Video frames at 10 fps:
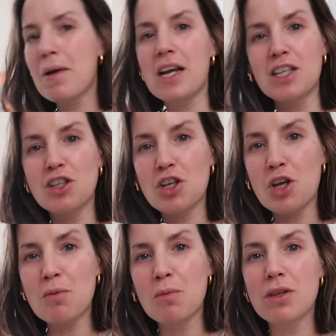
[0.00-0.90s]
package to
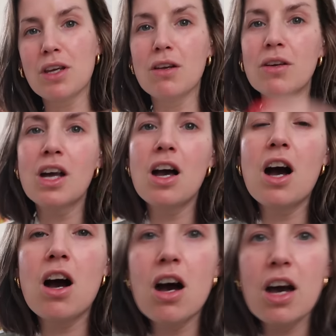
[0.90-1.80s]
open with you.
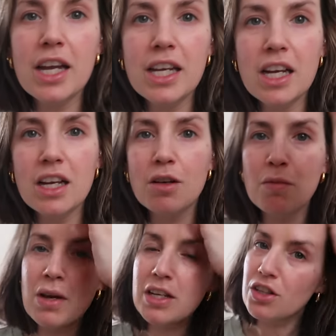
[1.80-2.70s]
I
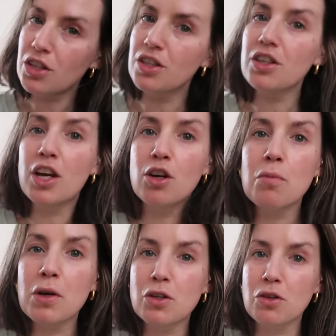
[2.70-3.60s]
mentioned I
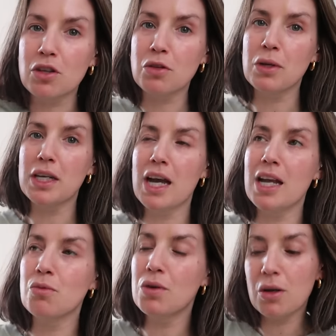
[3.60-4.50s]
got Botox last week,
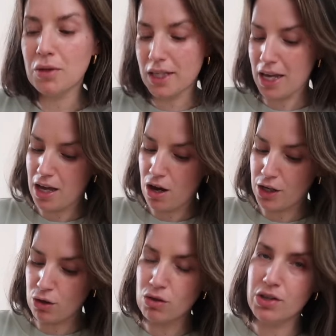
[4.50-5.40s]
and when I was there
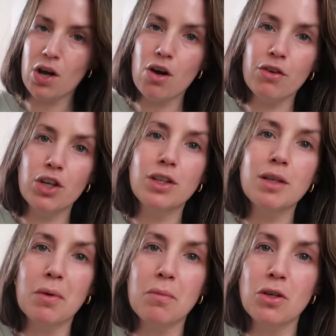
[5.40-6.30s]
I got Zara, who
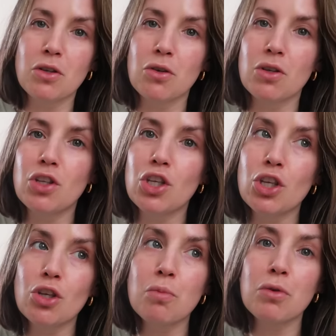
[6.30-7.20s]
did my Botox,
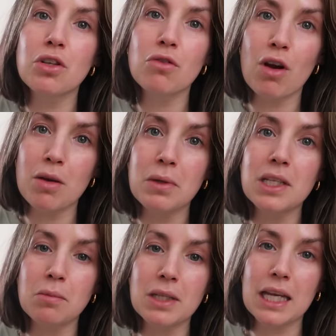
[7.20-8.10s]
to prescribe me
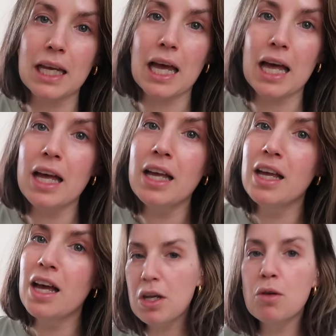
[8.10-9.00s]
some skincare.
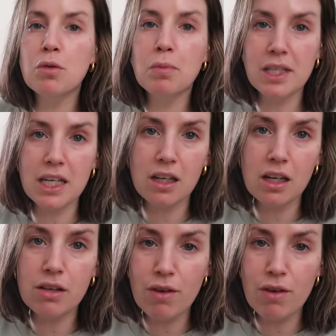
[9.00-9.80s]
It was particularly